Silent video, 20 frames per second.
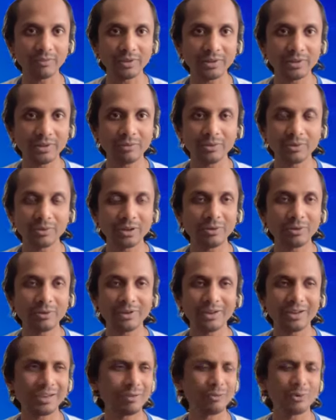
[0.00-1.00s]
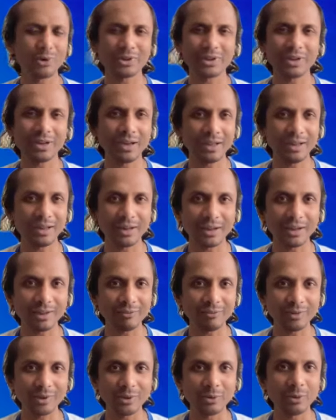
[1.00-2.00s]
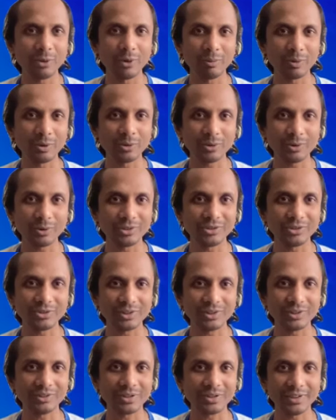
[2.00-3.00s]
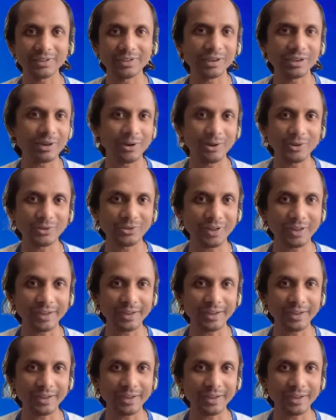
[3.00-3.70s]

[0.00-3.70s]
Then they will tell you like, what the hell? Like, we know about all these things, like get lost.